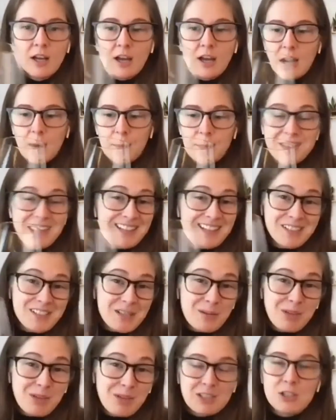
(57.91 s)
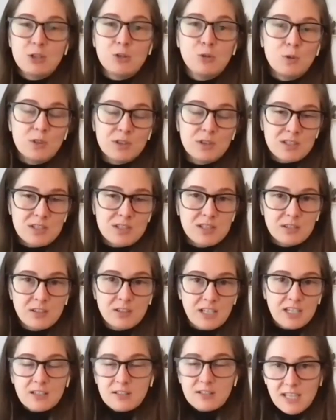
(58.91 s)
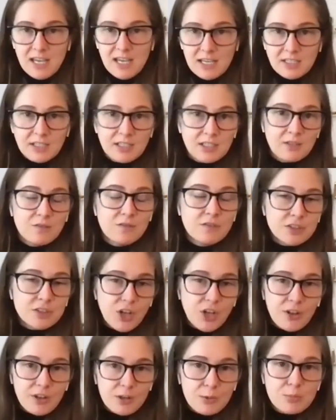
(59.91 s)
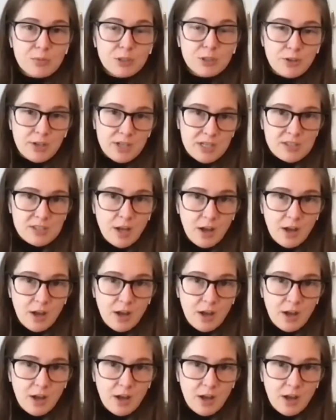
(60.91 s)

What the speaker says: But that doesn't mean that you wouldn't still get tannin and phenolic bitterness